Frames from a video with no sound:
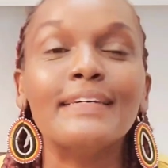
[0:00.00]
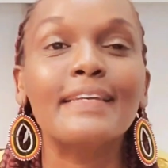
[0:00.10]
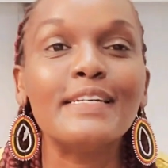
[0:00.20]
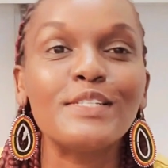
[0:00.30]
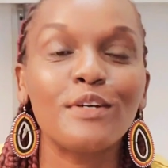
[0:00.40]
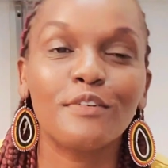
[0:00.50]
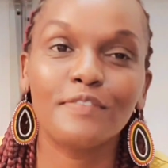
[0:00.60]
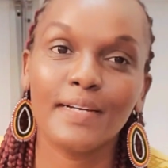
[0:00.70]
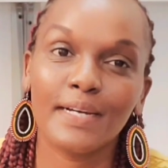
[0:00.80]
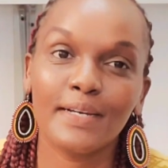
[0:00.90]
in the case
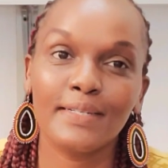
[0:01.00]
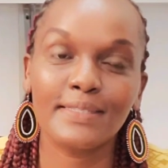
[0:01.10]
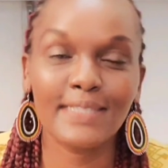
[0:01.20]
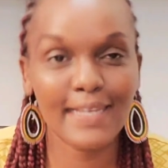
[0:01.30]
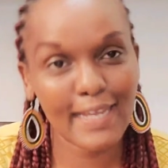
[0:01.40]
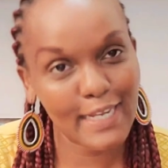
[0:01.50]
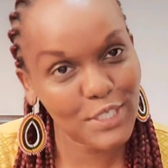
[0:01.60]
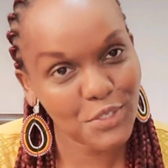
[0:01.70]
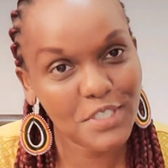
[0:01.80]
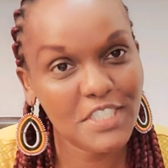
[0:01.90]
of say
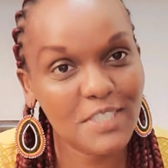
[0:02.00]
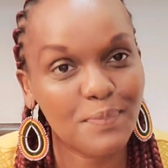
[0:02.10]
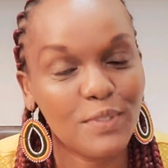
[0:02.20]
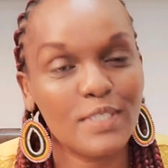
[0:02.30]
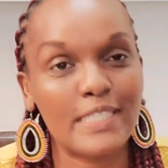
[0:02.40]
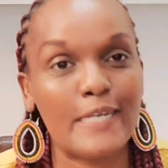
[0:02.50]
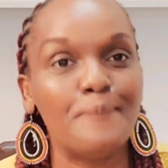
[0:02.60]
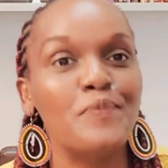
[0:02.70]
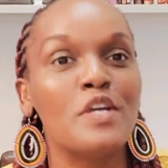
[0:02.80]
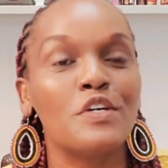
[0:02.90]
election disputes
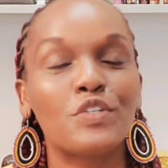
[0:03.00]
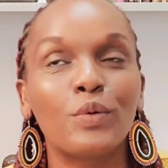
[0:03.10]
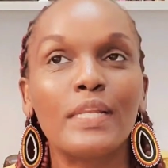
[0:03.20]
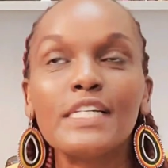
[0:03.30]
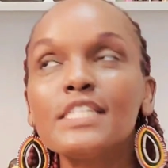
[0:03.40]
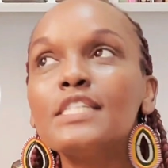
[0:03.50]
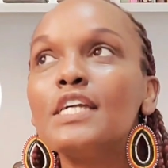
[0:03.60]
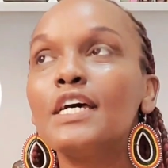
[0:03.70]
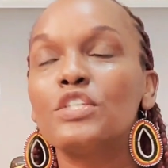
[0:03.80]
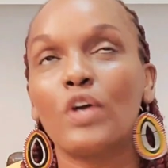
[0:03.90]
here, so let's
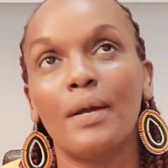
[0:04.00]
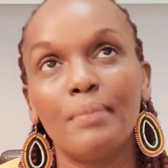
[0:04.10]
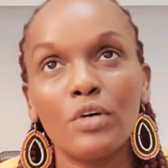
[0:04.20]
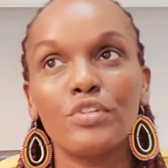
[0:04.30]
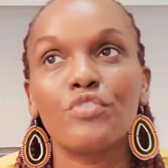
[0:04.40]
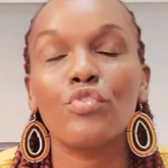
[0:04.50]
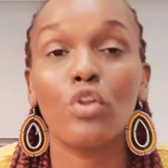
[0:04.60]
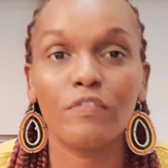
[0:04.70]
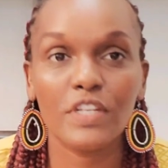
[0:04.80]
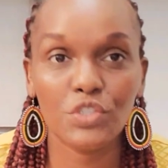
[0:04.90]
talk about the
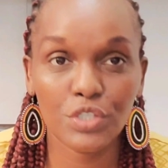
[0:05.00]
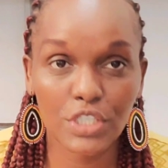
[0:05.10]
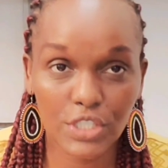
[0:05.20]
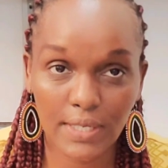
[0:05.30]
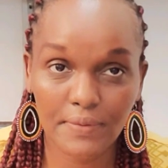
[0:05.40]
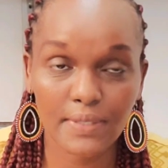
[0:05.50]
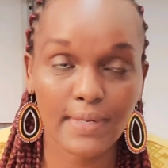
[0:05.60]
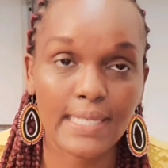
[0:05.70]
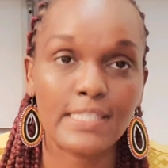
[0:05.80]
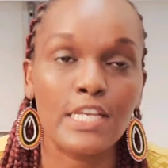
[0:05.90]
role of the judiciary,
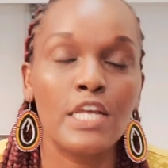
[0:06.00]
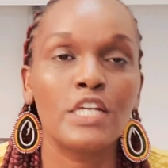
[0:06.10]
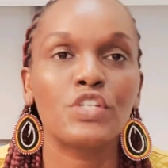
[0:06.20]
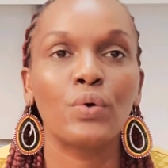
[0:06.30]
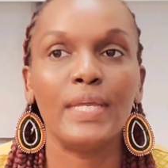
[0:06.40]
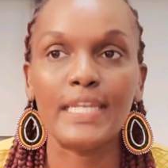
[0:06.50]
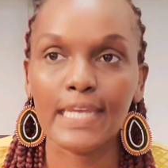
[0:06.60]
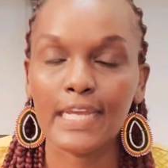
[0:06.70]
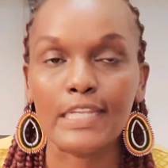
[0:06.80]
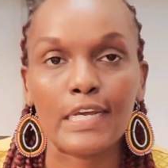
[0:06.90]
right? So
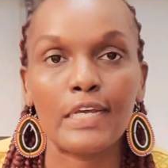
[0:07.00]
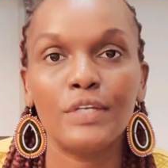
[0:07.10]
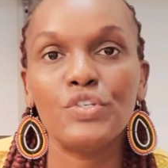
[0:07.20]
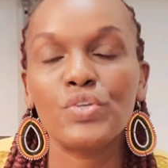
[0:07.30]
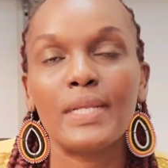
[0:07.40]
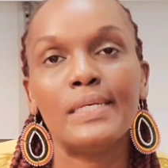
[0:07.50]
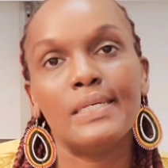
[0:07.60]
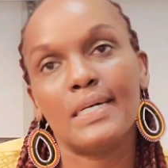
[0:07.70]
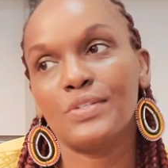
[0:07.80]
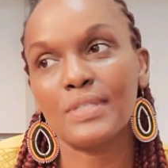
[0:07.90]
in Kenya,
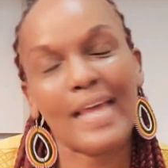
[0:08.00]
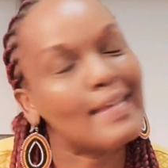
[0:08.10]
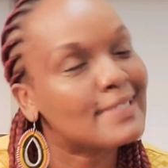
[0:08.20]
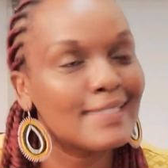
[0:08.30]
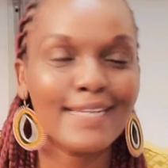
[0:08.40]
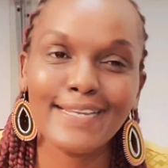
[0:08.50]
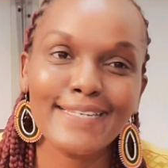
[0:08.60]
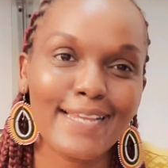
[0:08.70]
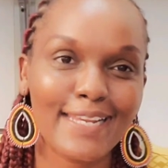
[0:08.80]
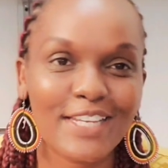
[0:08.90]
usually as in
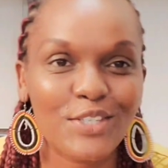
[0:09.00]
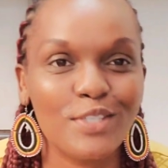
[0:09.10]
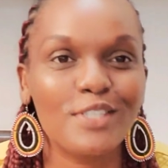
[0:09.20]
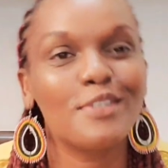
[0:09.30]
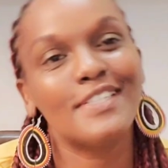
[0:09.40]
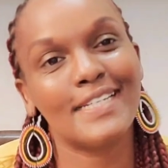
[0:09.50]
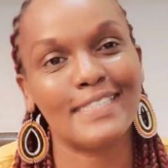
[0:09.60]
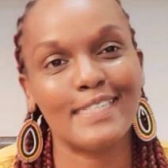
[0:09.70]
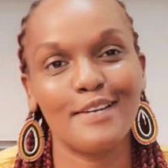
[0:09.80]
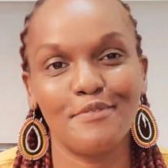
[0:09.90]
any elections, not
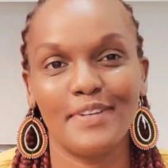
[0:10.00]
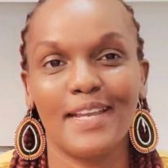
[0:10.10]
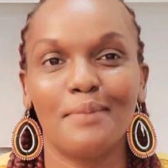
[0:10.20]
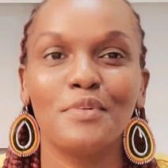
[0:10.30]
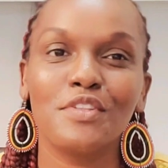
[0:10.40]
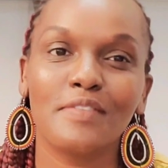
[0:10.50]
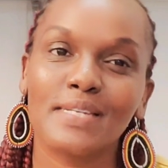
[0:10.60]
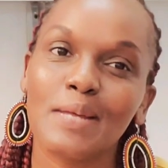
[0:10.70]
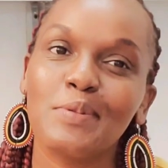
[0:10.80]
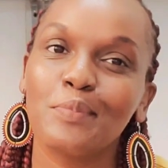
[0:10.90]
just in Africa, most of
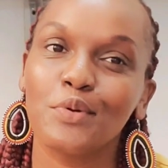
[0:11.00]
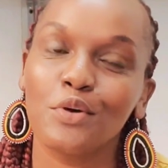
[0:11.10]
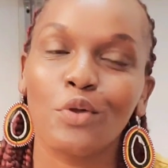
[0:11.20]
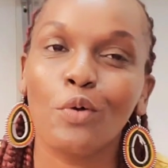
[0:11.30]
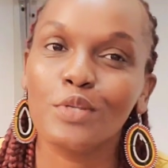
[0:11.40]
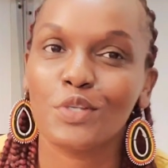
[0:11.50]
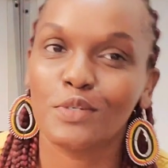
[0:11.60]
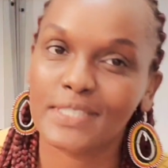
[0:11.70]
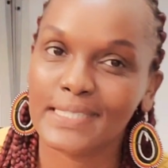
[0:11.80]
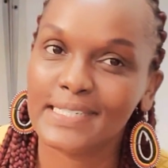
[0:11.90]
the times people don't always
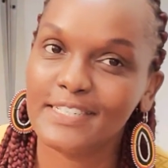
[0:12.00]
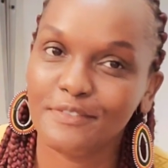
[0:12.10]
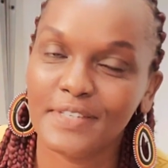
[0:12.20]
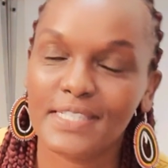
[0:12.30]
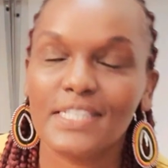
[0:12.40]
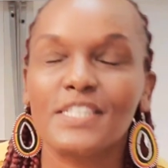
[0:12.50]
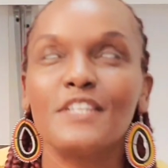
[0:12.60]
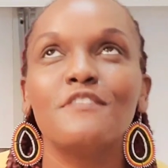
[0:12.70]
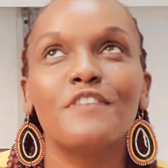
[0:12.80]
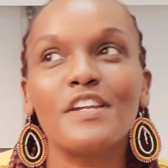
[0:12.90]
concede defeat.
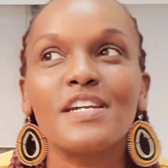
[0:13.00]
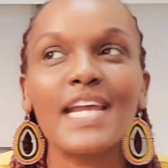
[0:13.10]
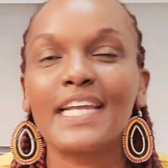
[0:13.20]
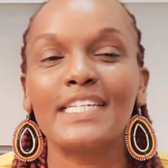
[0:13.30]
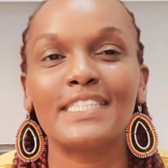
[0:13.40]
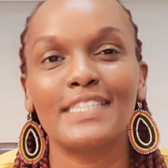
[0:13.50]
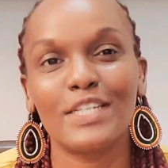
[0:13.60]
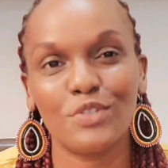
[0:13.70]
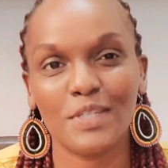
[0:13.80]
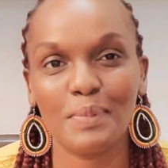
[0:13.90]
It's in very rare cases
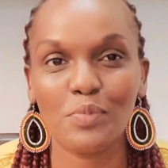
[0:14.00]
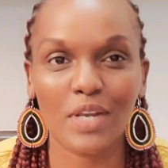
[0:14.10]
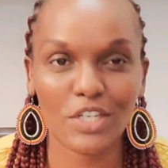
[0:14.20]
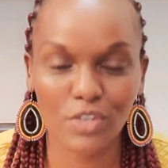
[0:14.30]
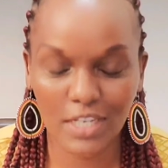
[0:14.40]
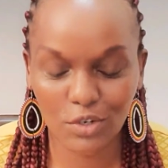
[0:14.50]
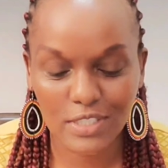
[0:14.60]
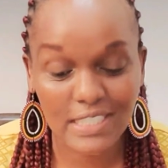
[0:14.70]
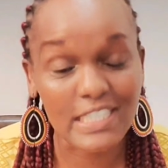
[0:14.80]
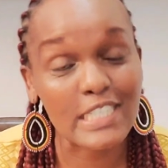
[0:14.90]
that you see people actually
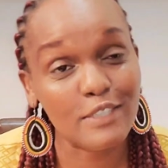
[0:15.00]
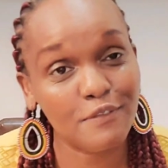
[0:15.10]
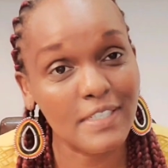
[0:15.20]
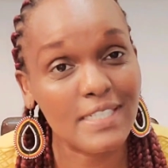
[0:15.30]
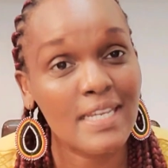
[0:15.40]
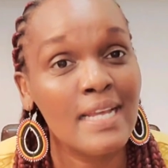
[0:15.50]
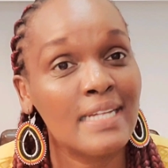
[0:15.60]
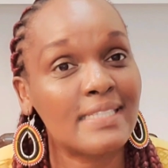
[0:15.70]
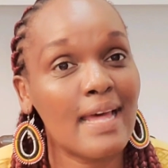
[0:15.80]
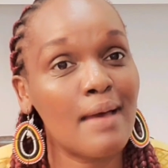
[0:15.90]
conceding defeat.
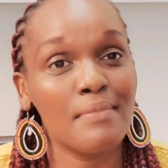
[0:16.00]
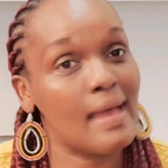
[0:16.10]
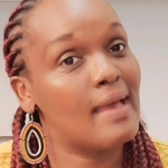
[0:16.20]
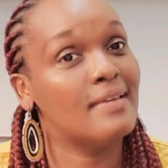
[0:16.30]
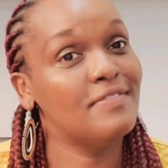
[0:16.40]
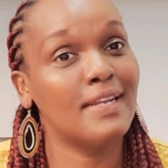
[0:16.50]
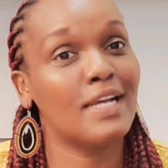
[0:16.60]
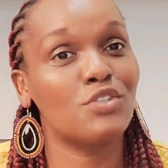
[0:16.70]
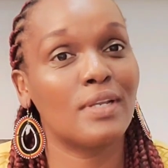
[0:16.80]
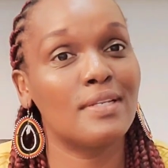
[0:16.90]
Some are even
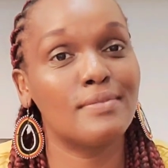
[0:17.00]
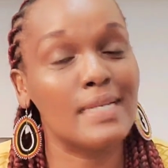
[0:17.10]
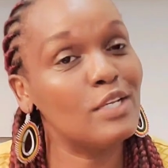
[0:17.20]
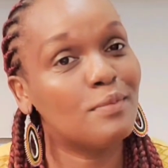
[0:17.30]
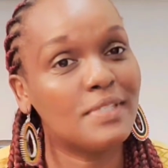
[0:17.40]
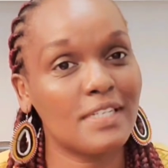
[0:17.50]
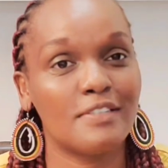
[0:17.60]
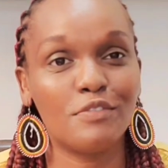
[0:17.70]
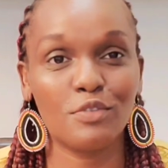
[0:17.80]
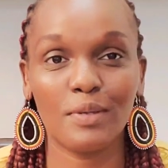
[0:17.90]
actually really
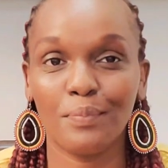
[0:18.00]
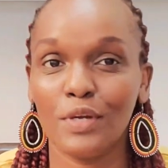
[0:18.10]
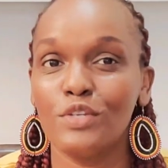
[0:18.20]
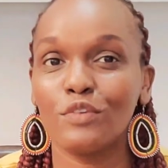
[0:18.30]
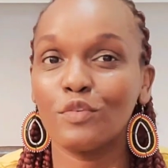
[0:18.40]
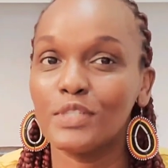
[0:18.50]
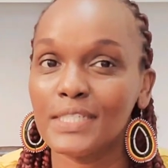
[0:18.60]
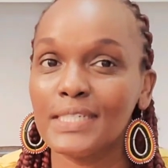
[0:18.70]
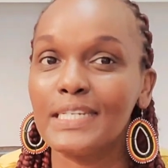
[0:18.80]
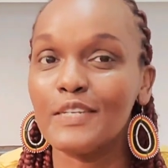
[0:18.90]
objective to the point of
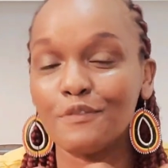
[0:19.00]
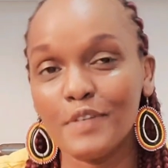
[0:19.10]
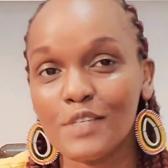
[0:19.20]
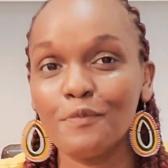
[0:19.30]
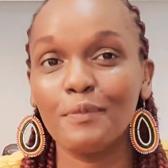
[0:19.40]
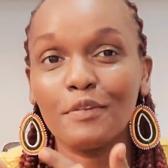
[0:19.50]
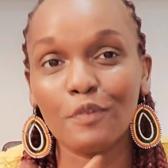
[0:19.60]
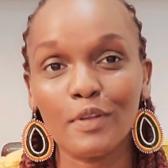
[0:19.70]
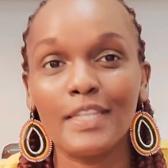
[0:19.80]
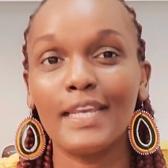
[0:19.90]
conceding defeat
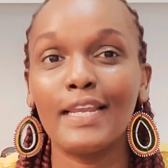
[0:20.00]
before